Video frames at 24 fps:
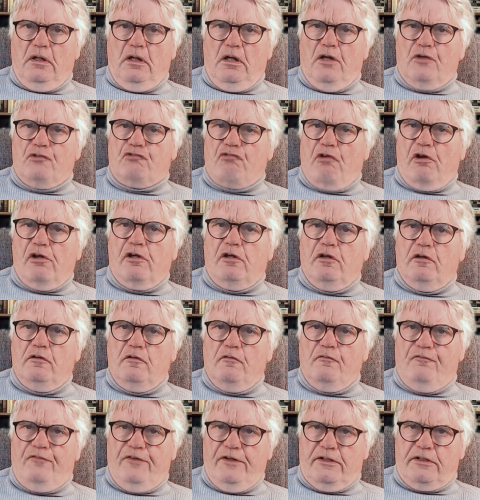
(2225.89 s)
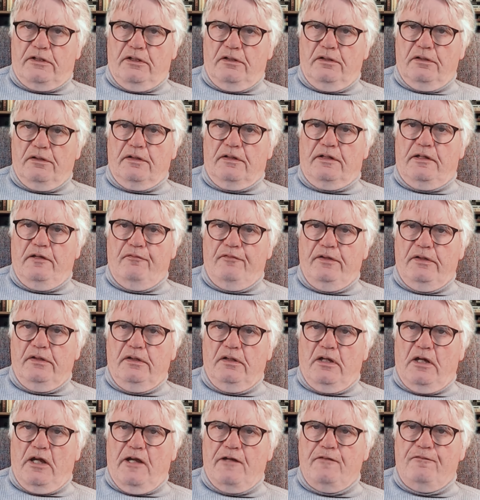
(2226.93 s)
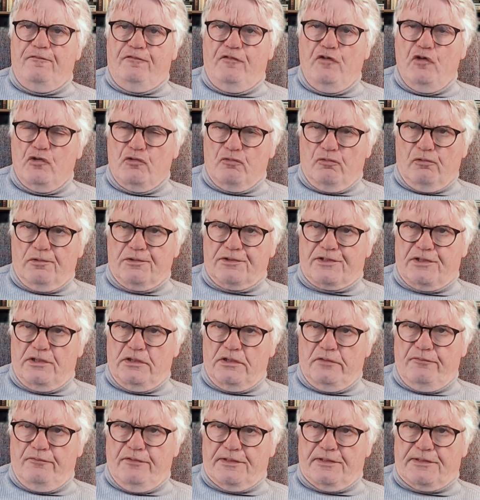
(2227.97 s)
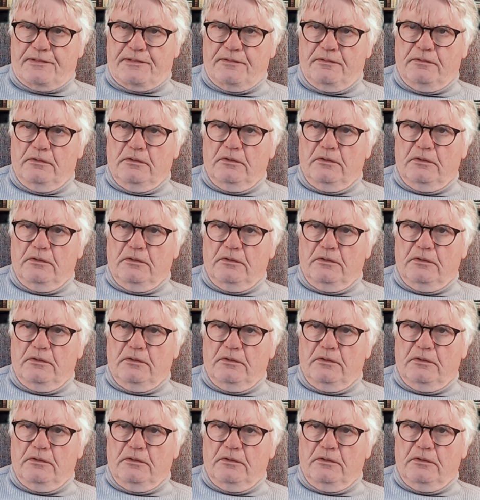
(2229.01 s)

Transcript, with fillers: A drunken vicar giving a funeral service.